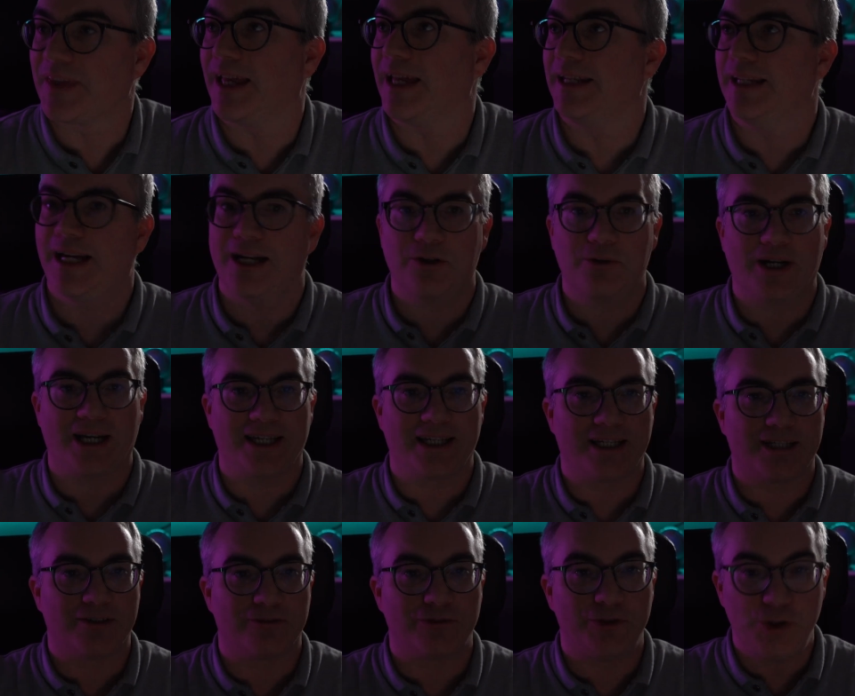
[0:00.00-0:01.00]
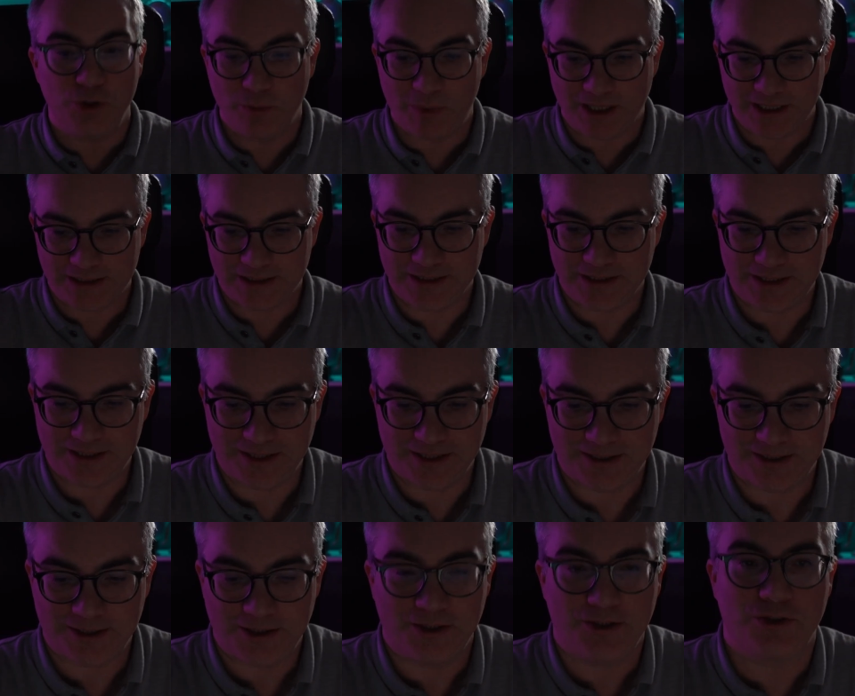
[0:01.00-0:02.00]
and now I have two
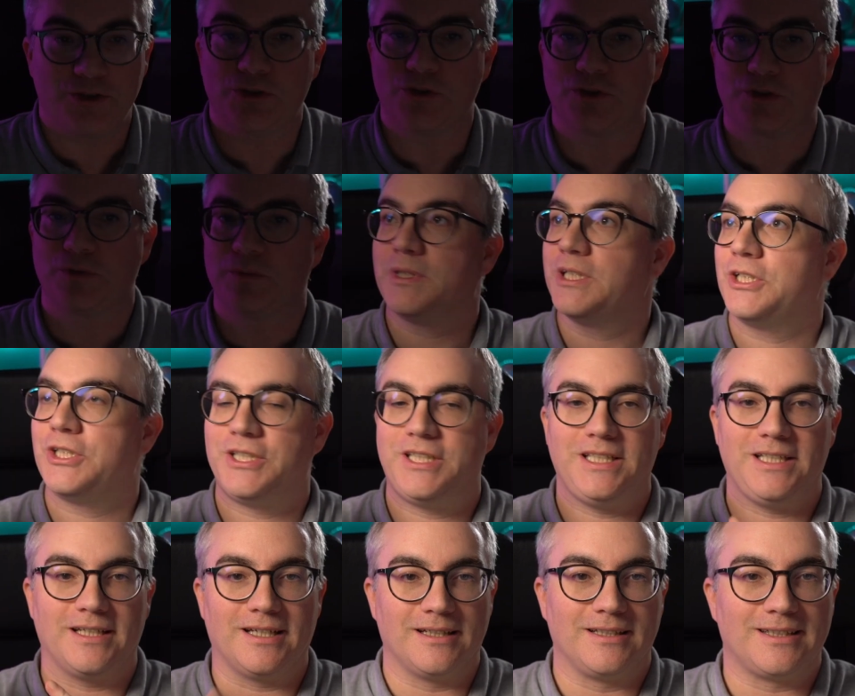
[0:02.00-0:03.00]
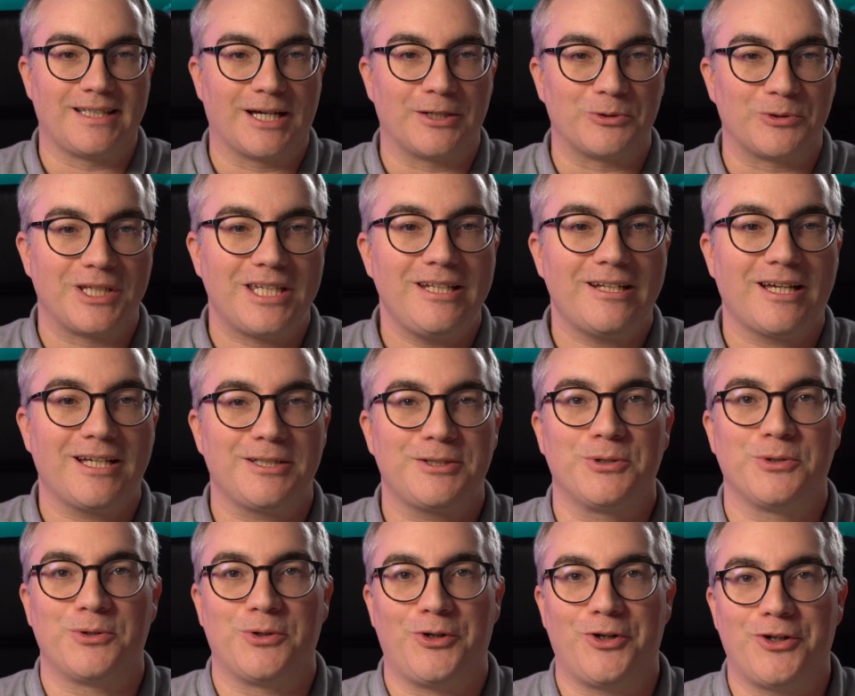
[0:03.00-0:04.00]
buttons to switch the Elgato key
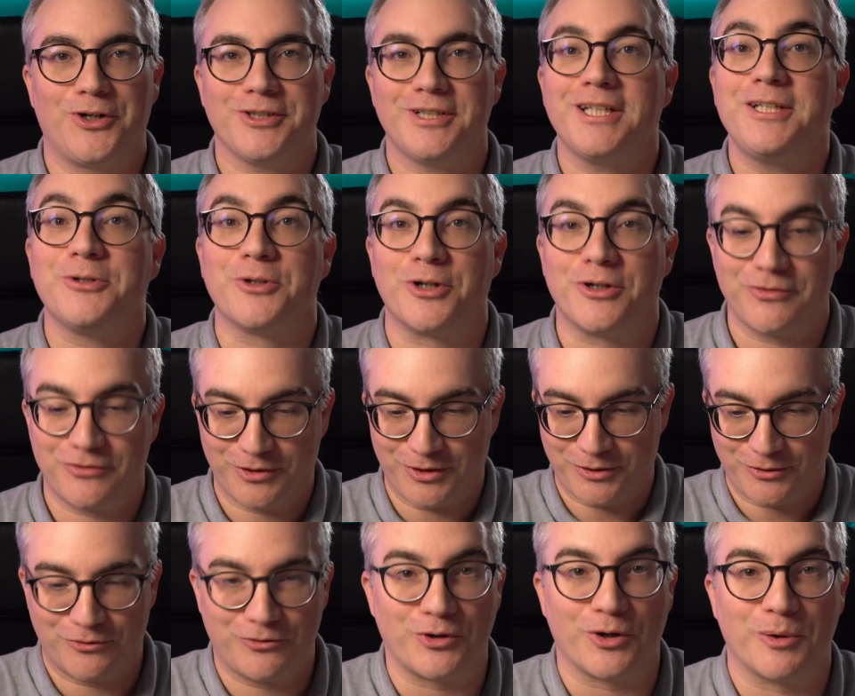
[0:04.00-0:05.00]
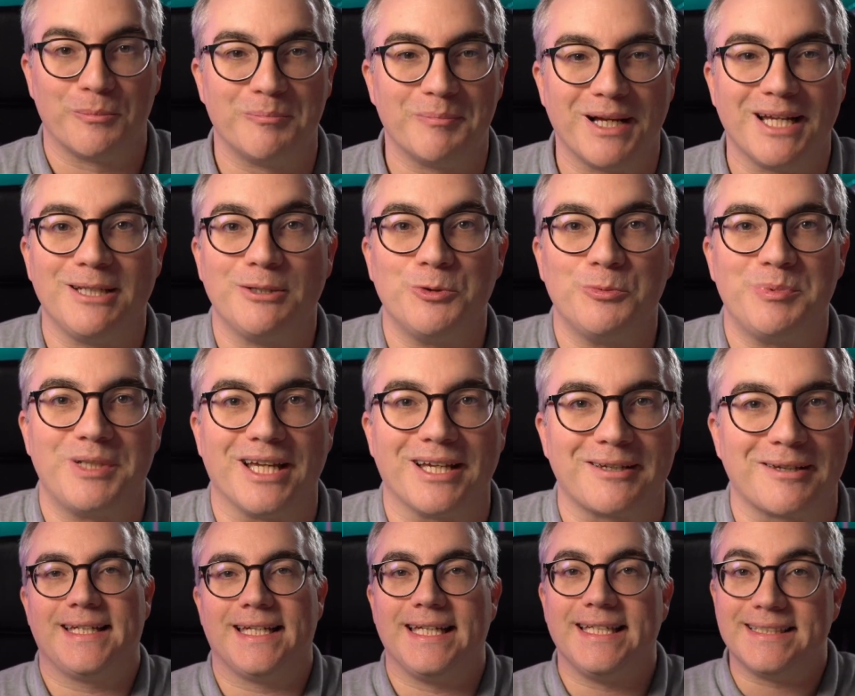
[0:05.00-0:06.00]
light on and off from my
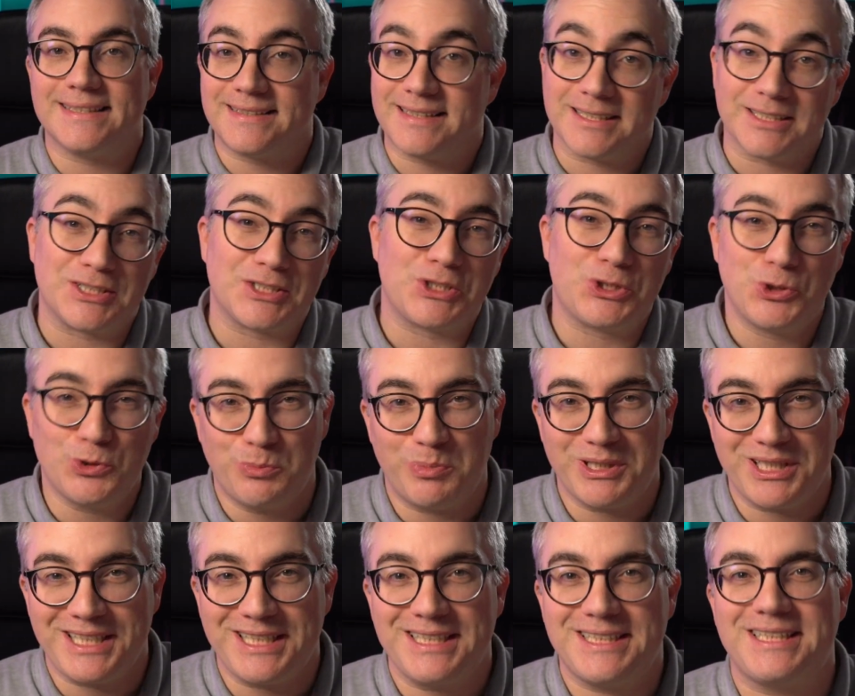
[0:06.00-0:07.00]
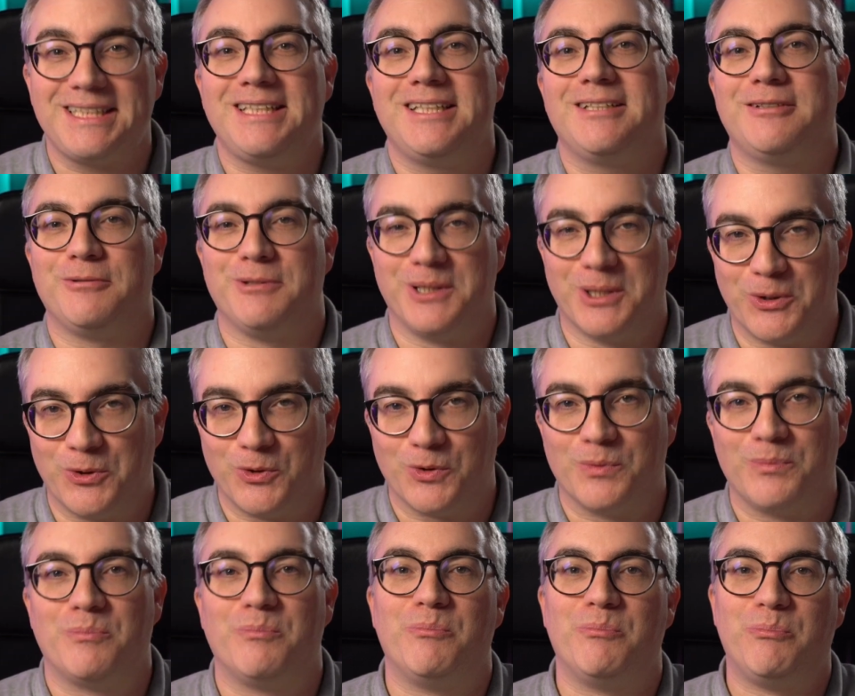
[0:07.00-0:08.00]
Loupedeck is this super easy
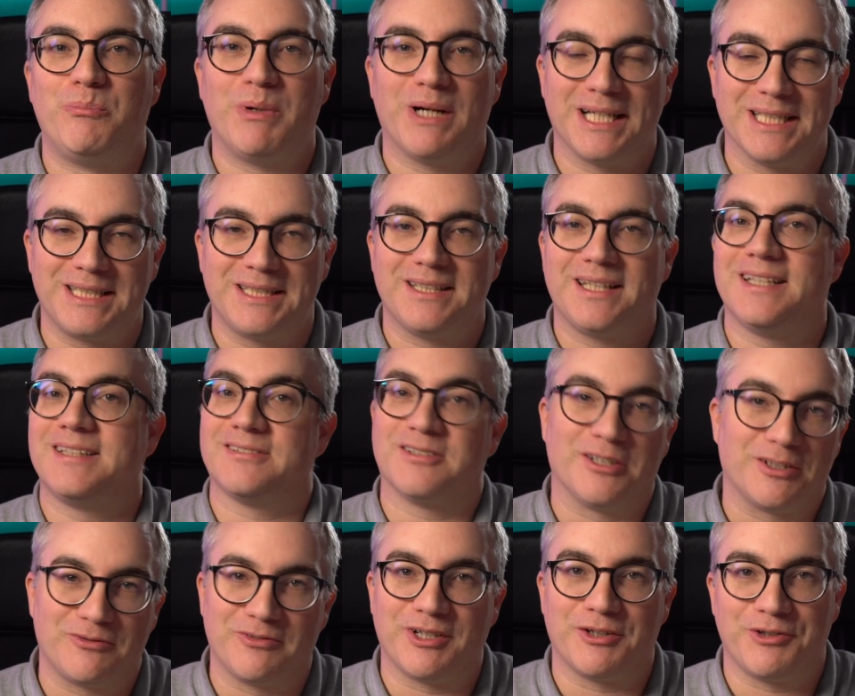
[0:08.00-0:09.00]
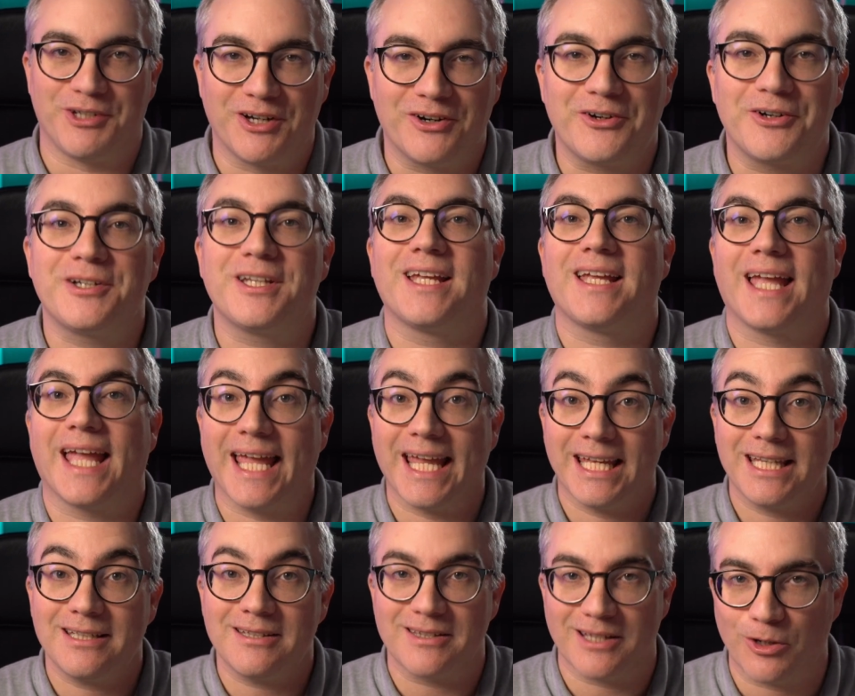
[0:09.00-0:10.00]
no but it's not very hard.
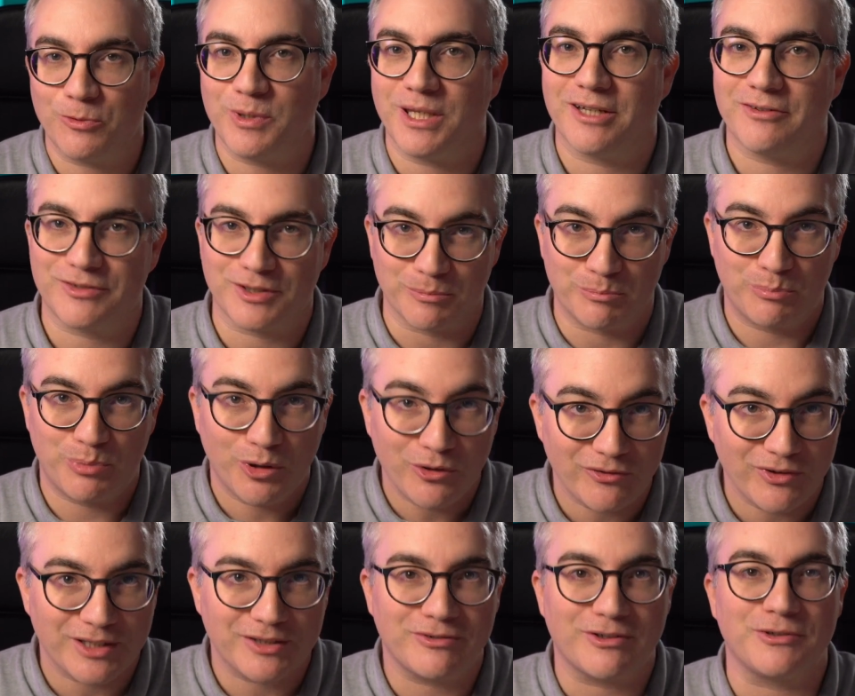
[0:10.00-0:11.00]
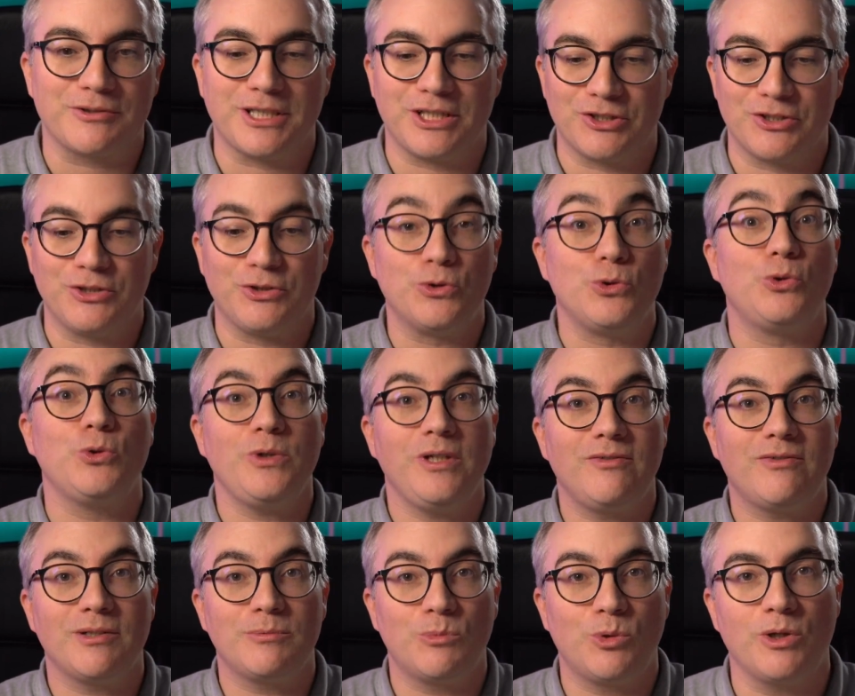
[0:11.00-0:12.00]
And now we have the perfect foundation to do
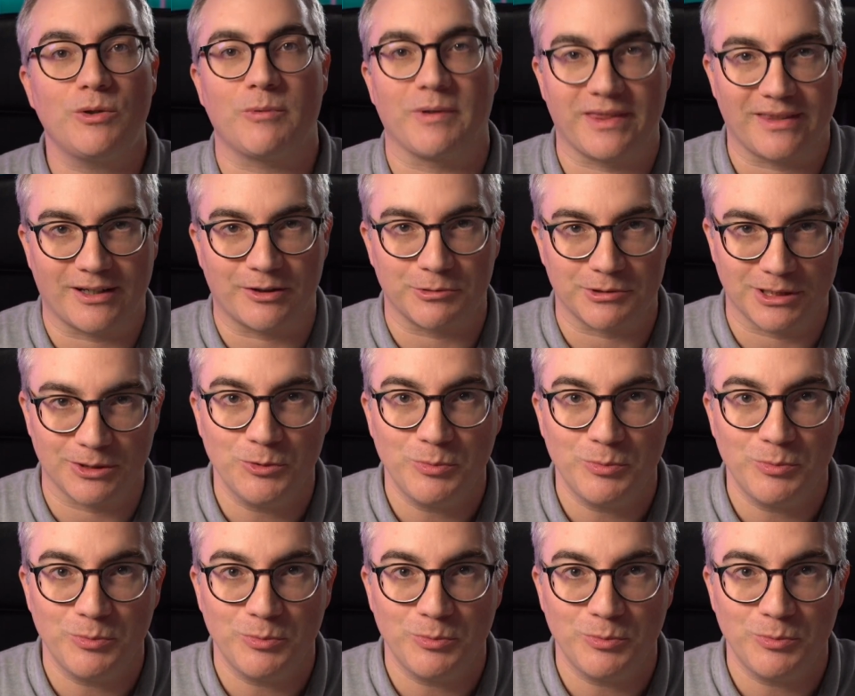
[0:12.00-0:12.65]
even more with our